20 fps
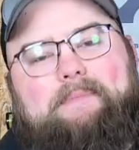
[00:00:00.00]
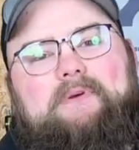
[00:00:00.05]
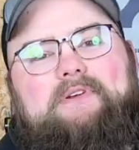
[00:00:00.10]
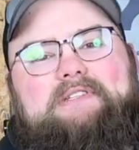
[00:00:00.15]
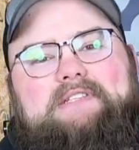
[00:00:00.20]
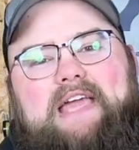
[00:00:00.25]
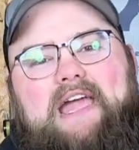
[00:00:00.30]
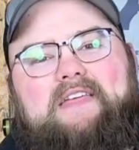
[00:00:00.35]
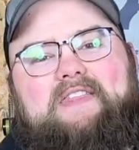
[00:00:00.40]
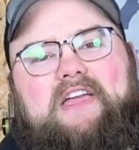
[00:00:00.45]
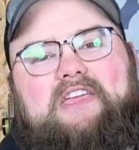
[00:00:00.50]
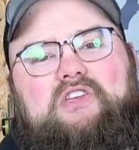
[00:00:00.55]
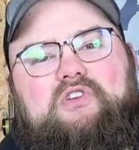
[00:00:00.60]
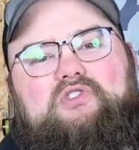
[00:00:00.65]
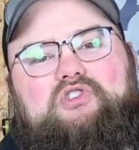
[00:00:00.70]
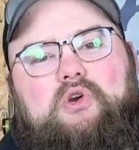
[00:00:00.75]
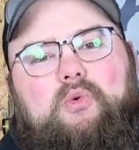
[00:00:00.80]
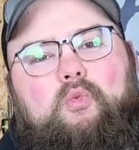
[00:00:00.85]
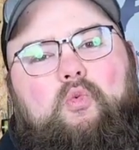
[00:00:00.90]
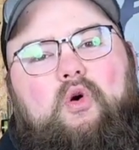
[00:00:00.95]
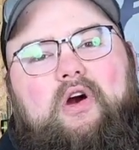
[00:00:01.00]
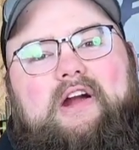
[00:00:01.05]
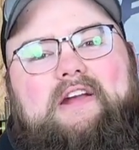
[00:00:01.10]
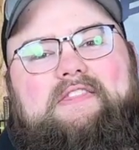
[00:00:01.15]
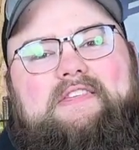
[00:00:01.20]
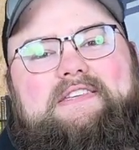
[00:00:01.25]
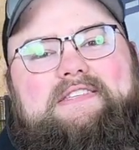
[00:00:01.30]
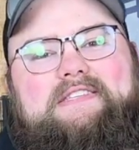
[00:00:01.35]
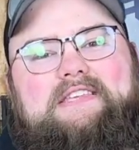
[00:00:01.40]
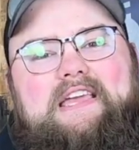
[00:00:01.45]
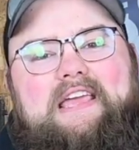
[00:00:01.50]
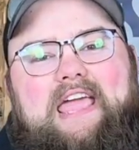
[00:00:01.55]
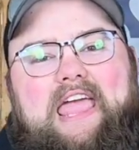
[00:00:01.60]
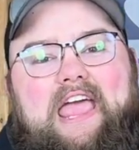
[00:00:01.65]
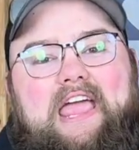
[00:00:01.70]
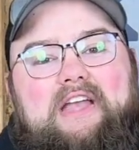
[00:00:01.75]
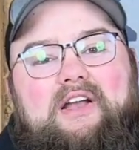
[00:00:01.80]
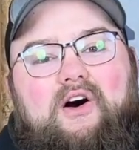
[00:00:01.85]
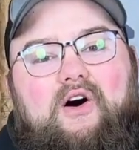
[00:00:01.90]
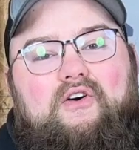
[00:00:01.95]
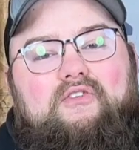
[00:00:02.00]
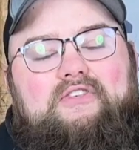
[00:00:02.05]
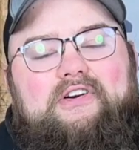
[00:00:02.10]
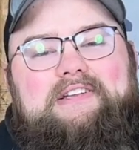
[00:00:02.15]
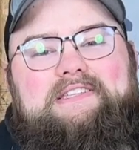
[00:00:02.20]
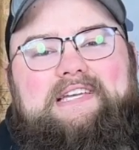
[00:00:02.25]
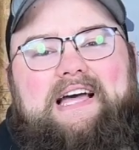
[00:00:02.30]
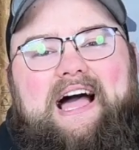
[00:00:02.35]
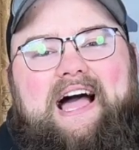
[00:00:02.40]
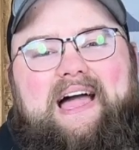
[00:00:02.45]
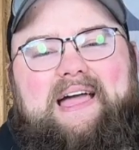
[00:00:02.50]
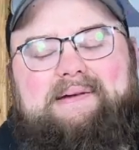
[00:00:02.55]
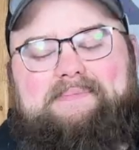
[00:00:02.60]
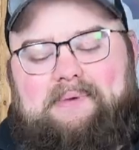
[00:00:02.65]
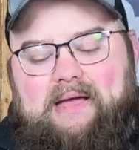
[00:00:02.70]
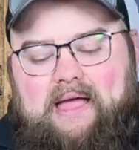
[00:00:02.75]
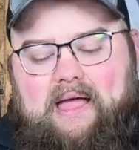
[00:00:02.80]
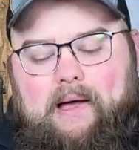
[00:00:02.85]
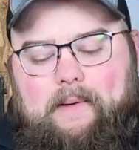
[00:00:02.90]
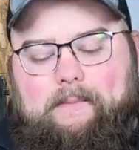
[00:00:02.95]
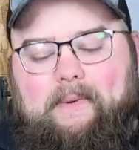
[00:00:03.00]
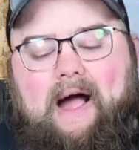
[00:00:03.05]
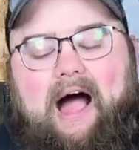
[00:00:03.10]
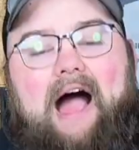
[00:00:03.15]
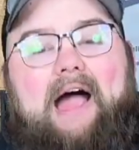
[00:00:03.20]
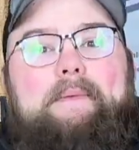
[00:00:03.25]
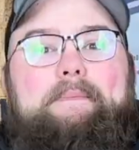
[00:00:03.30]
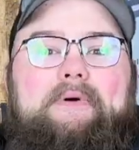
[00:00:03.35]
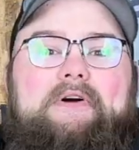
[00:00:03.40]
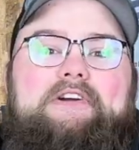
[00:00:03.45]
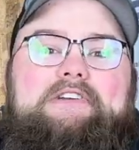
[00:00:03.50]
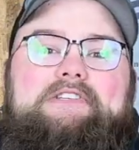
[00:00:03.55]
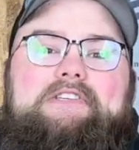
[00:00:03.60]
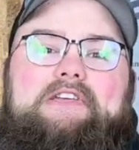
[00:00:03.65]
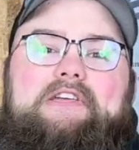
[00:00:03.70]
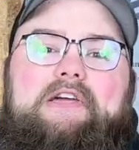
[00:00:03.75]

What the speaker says: say that you should work this thing in over time, but I personally